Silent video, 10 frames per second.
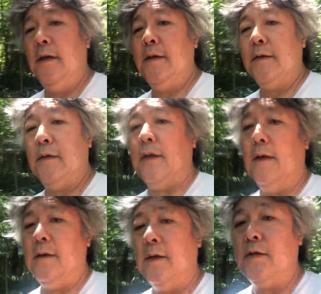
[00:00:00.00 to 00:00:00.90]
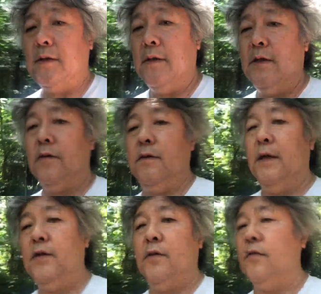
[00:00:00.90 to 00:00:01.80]
it is
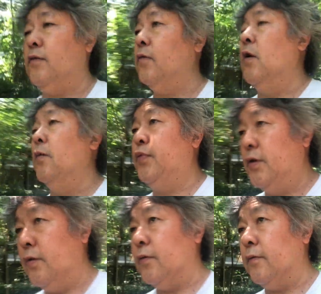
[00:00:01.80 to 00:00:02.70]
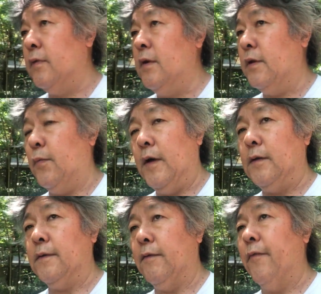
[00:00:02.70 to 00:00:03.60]
natural to prune the
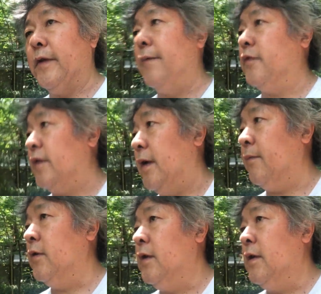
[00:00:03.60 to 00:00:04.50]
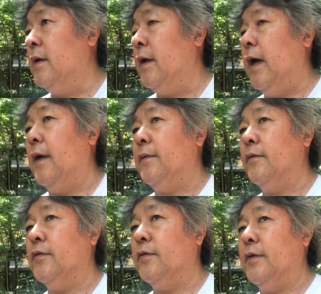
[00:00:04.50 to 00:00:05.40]
boughs from time to time.
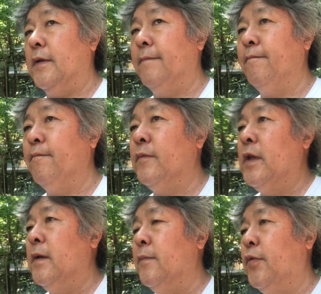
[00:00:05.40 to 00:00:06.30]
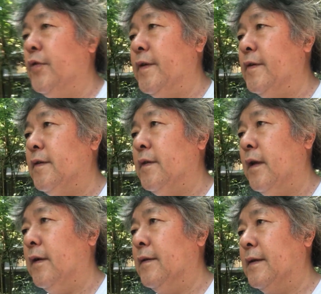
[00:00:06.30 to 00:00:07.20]
The botanists,
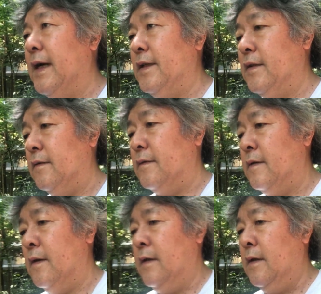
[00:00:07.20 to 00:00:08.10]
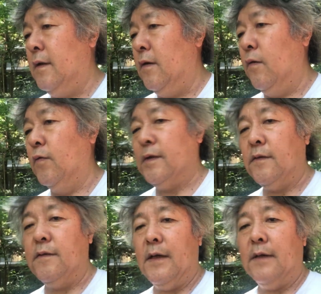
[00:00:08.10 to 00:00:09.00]
gardeners, always
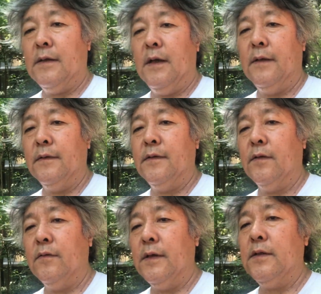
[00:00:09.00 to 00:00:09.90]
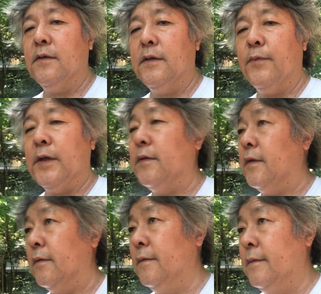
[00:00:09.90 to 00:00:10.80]
do that, and so it's not a big deal.